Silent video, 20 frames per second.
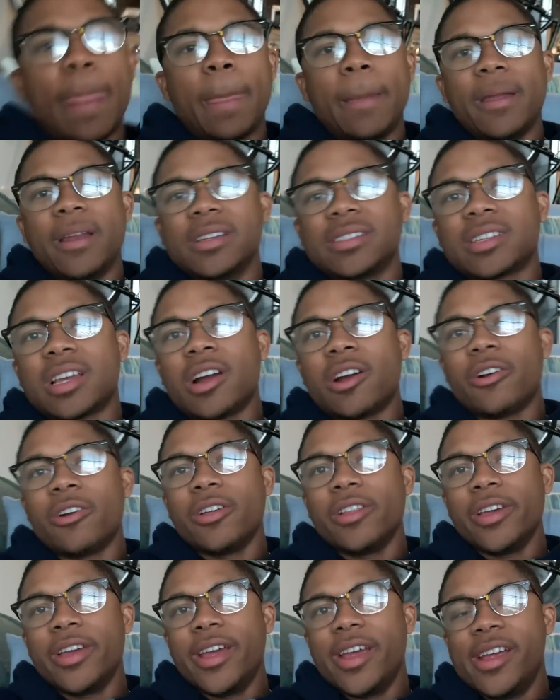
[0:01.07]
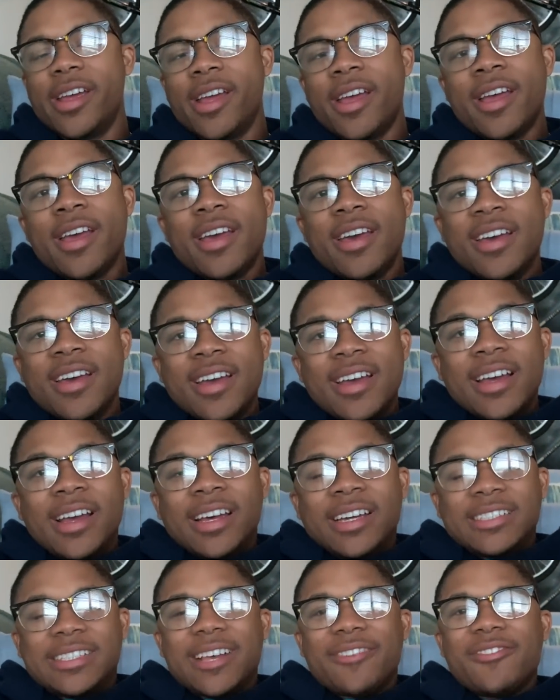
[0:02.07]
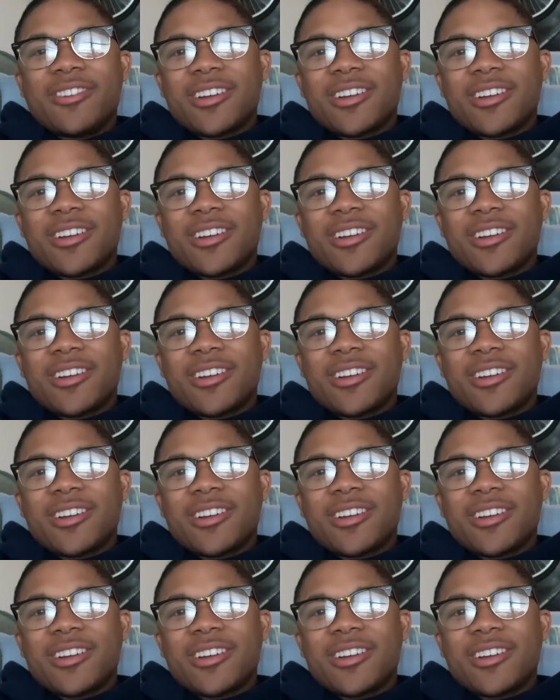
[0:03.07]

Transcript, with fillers: It is currently 7